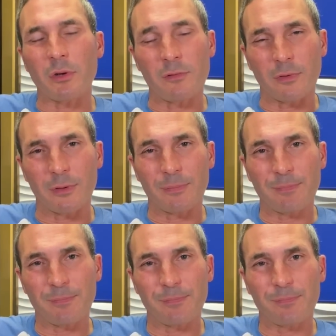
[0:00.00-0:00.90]
over.
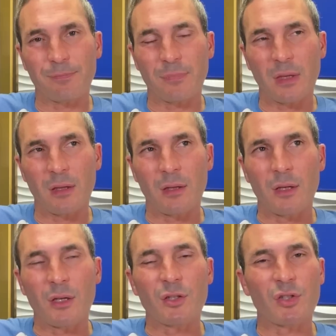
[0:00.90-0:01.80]

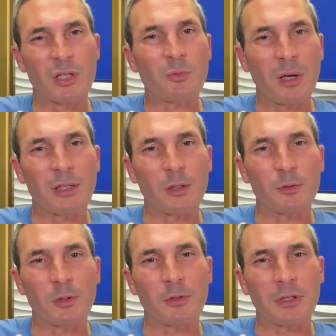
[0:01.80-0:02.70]
She's waiting
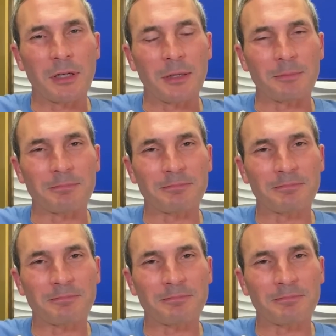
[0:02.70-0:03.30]
on you to come.